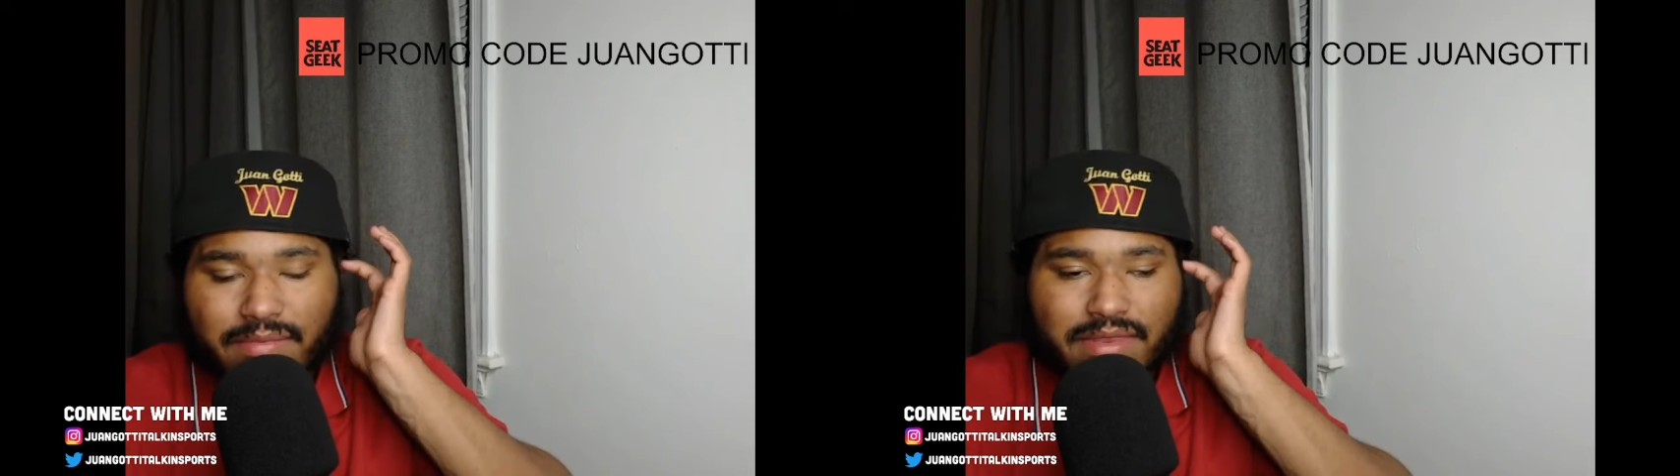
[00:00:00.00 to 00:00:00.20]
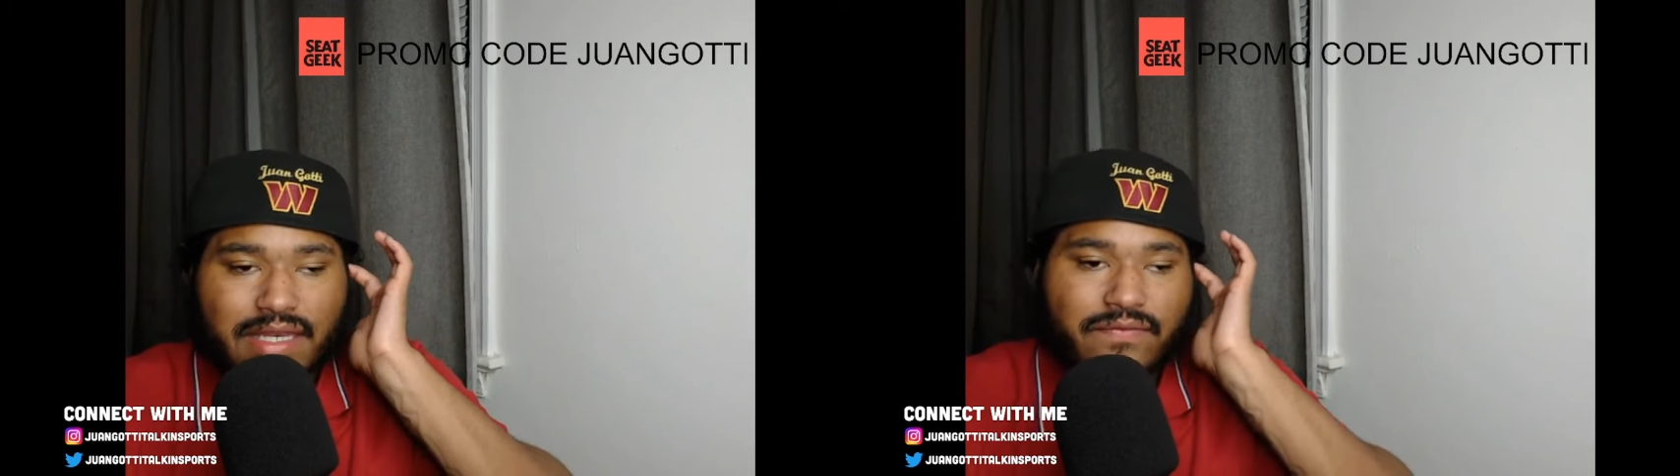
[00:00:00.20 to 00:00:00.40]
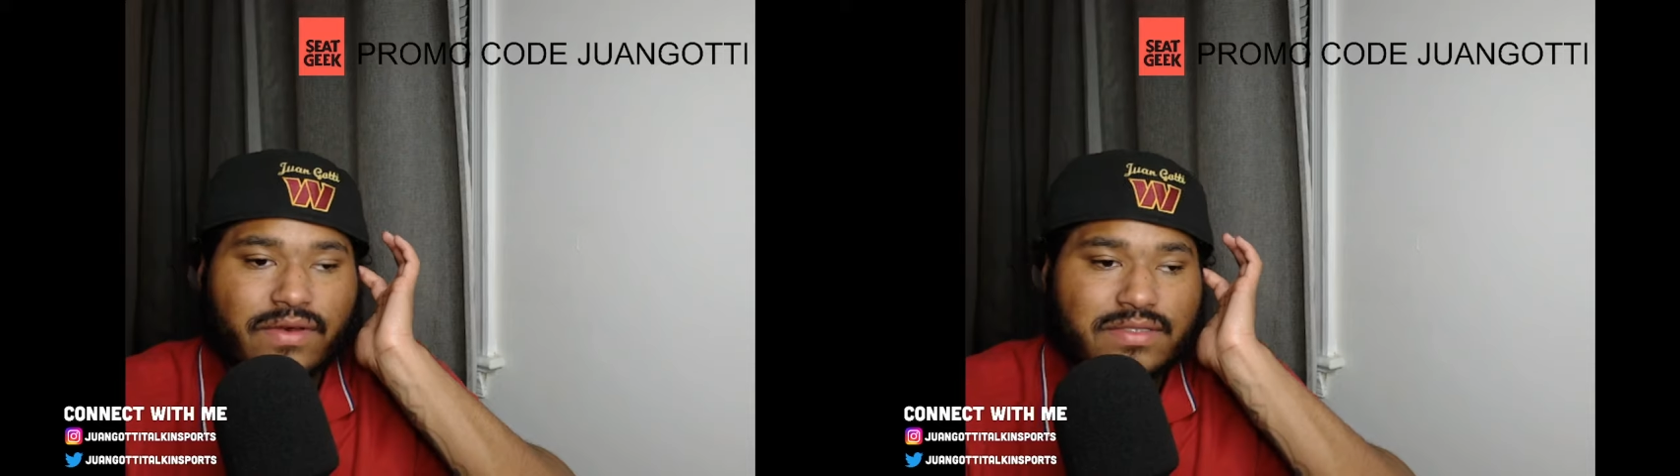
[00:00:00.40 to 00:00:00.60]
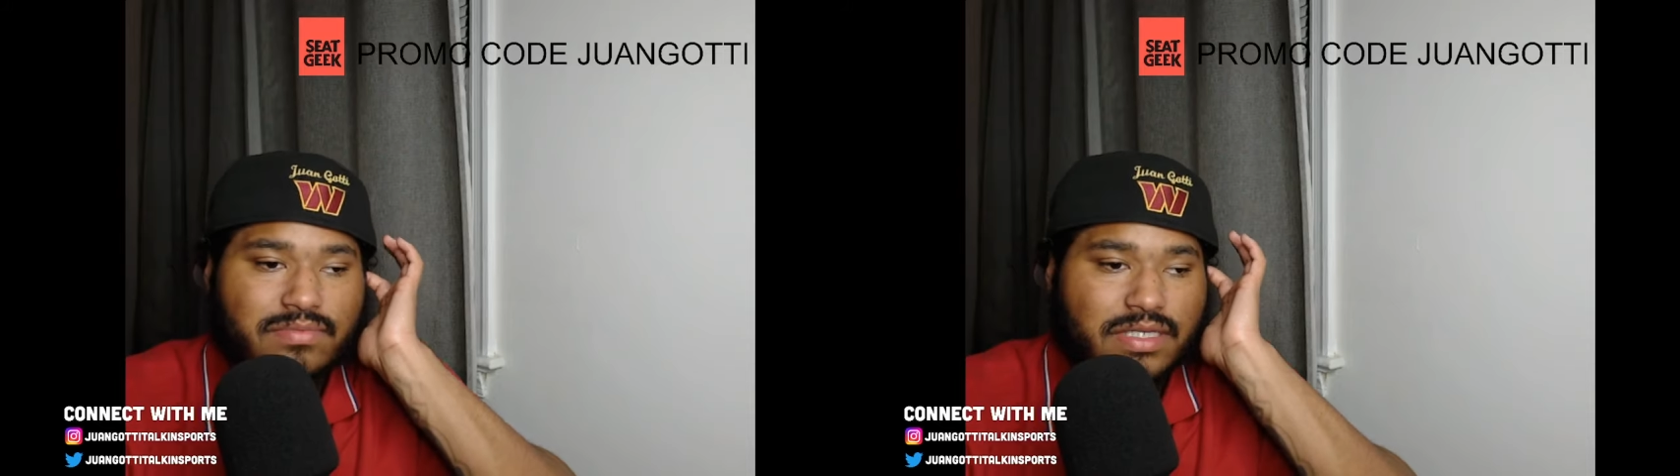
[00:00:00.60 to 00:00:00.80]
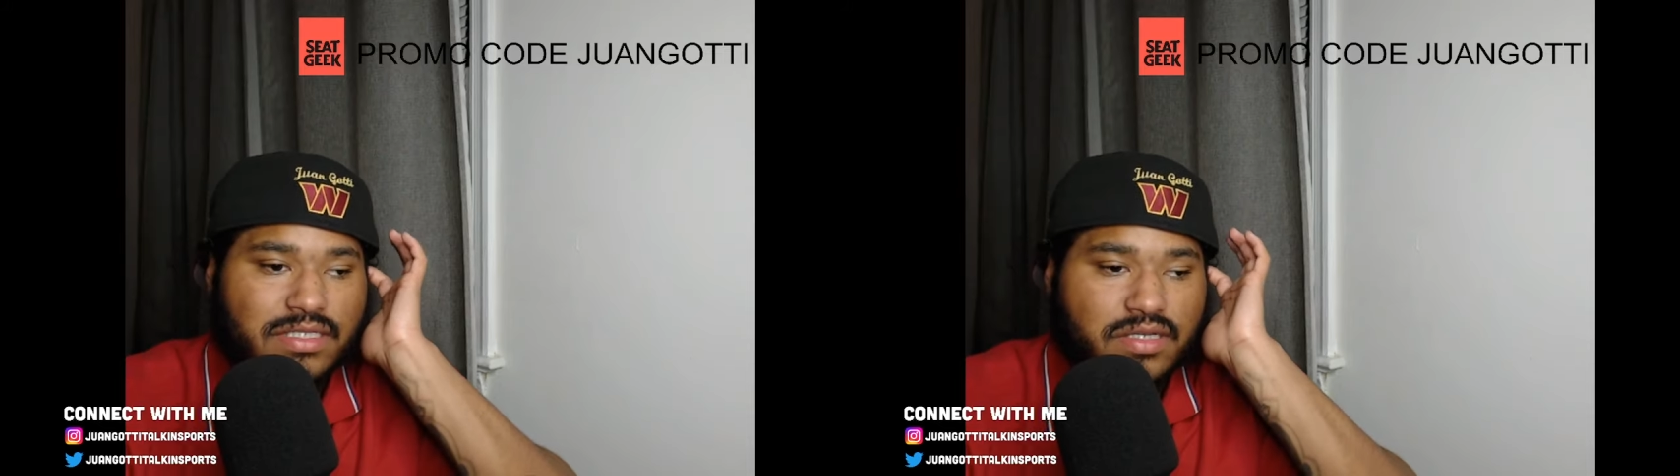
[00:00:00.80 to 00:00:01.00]
but then he felt some
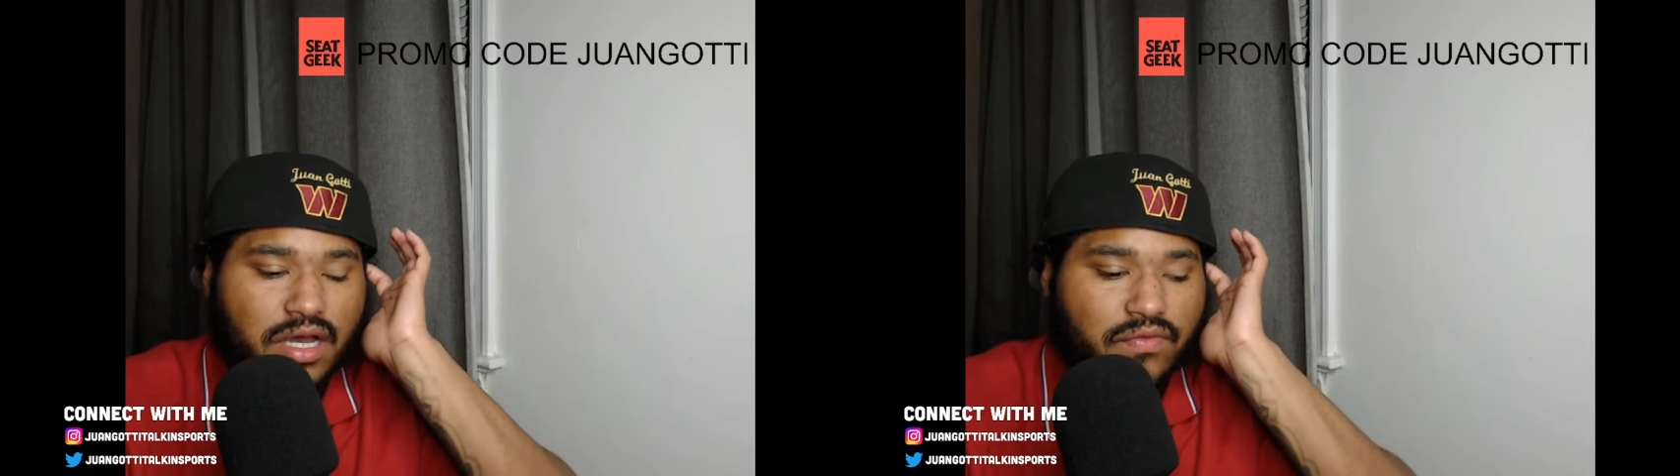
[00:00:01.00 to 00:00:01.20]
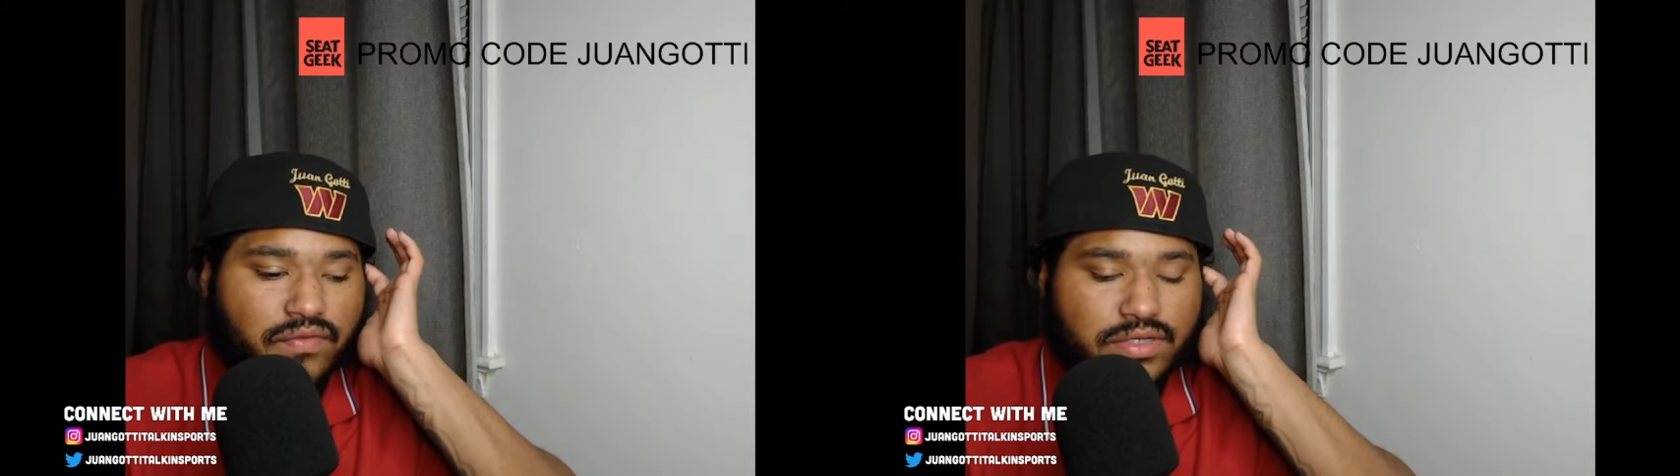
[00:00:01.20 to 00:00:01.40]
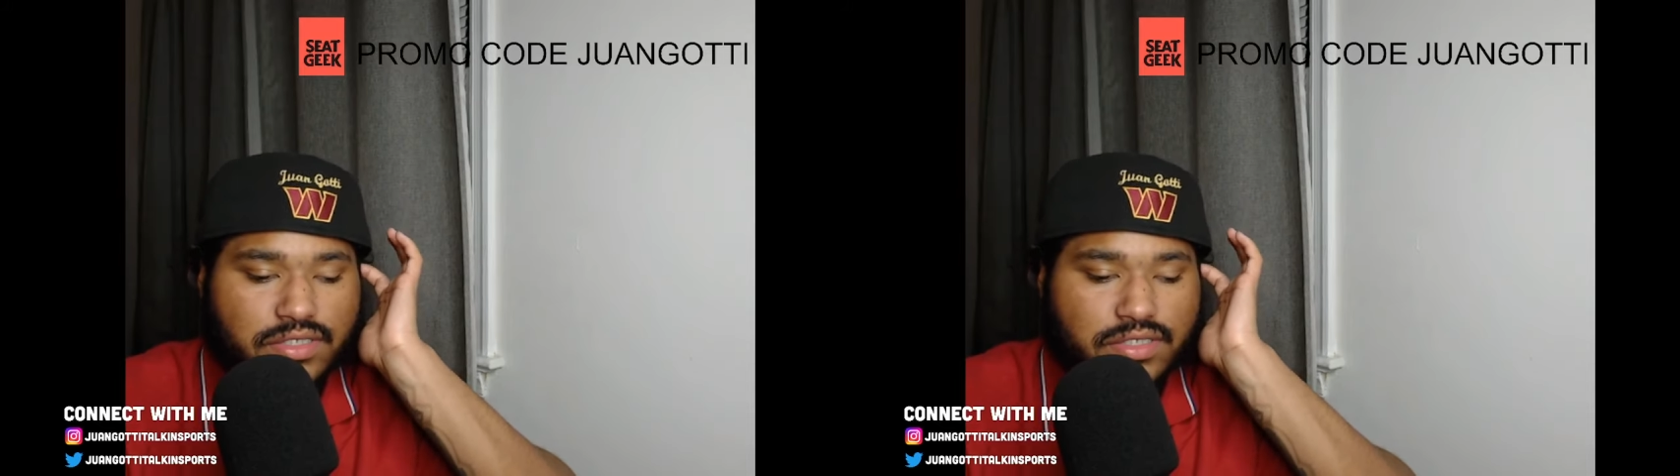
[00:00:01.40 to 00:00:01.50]
discomfort,